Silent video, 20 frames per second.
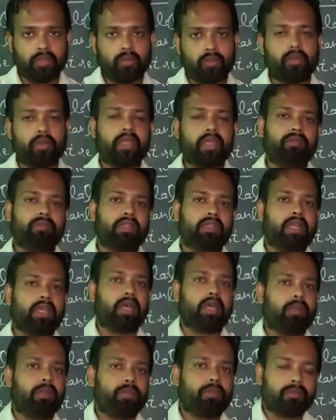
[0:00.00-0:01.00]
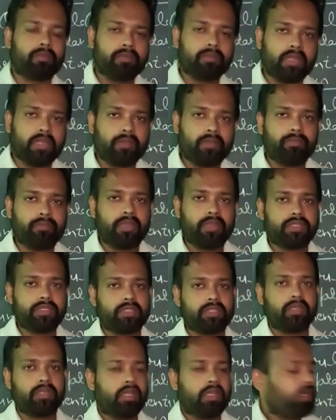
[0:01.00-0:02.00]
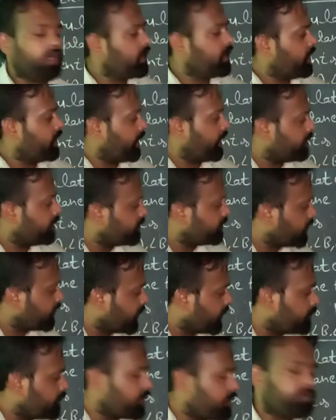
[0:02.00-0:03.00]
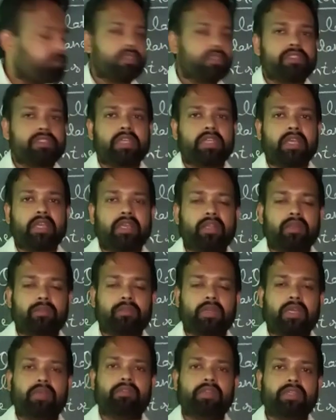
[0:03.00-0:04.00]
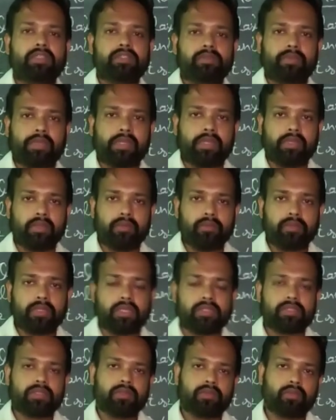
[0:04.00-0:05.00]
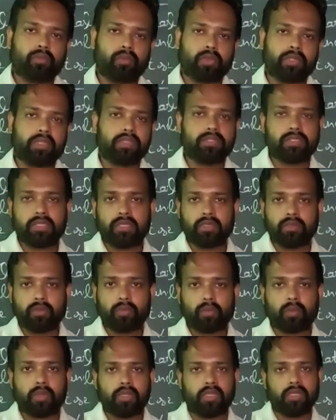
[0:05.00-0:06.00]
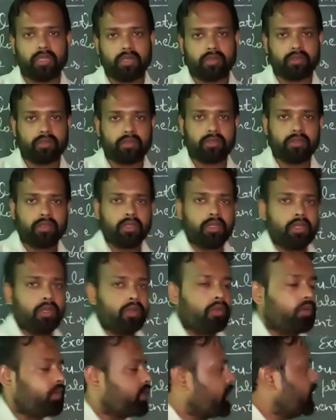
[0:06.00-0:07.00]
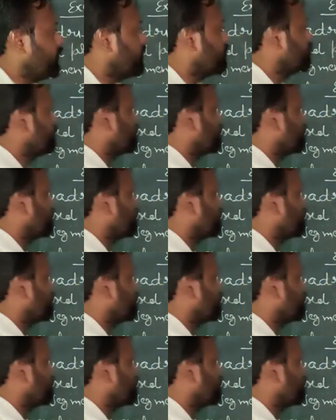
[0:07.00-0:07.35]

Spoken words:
Okay, with the help of the definition and with the help of this diagram I will explain you that what is a quadrilateral. Okay, now